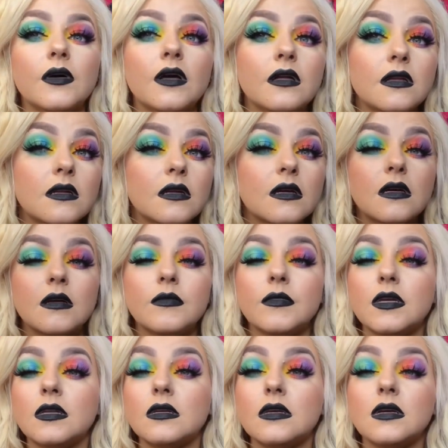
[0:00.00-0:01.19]
But I
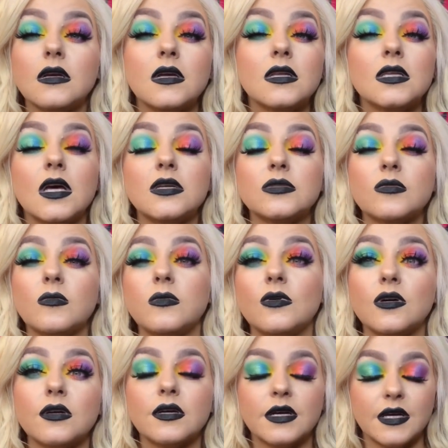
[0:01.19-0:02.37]
mean, it does
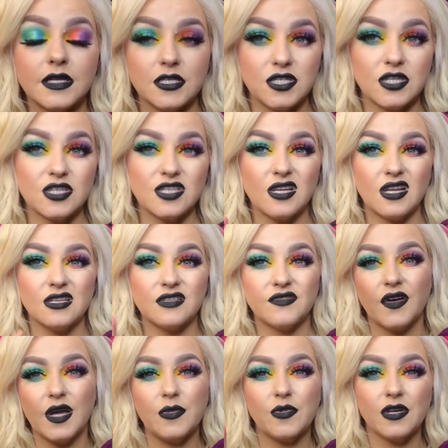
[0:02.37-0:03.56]
work. It's just not as
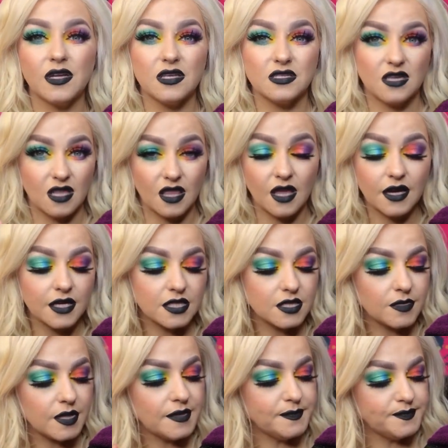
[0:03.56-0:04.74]
vibrant as I'd like it
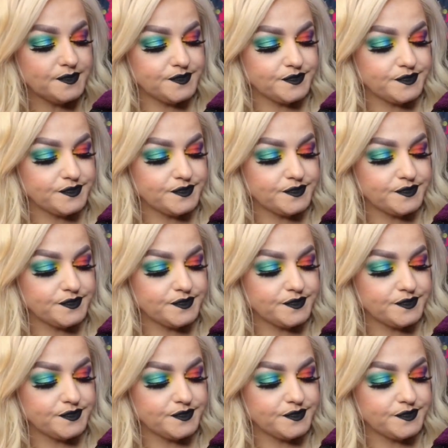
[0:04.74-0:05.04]
to be.